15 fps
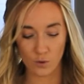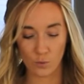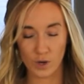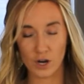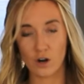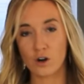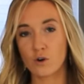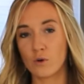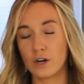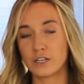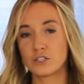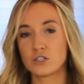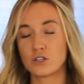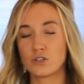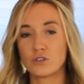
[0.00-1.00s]
We are
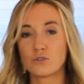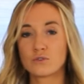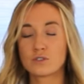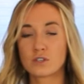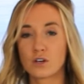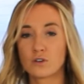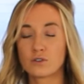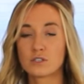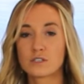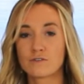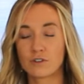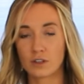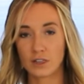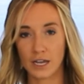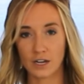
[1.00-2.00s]
going to use those
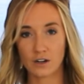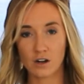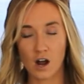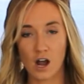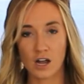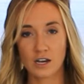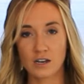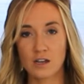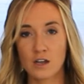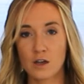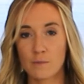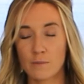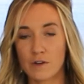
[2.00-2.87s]
for later on,